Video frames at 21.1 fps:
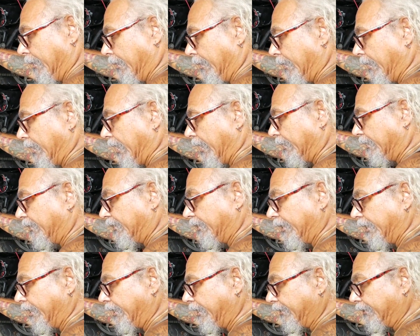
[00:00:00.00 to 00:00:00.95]
Now it
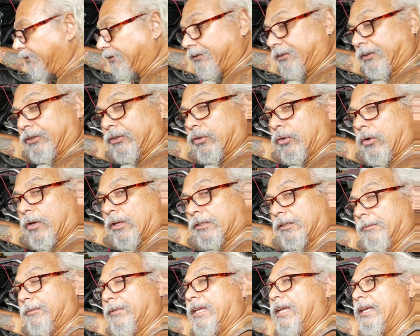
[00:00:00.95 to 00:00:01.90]
says to torque
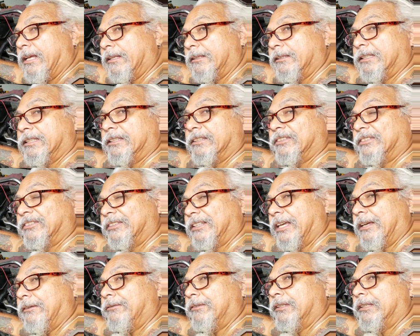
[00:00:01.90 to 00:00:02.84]
them down to
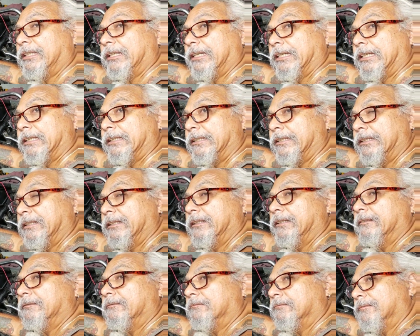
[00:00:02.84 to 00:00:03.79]
7,
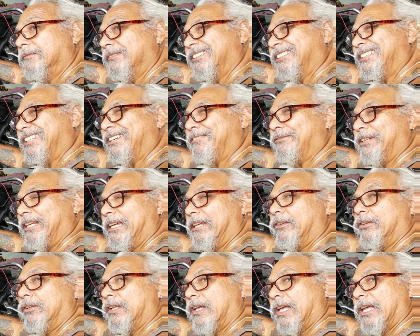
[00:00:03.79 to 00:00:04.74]
8,
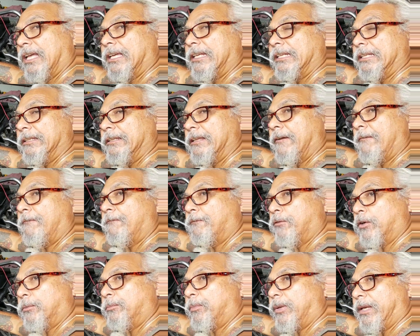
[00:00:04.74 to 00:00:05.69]
or 9
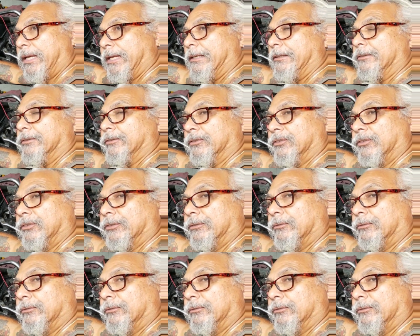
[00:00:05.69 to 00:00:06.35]
foot-pounds.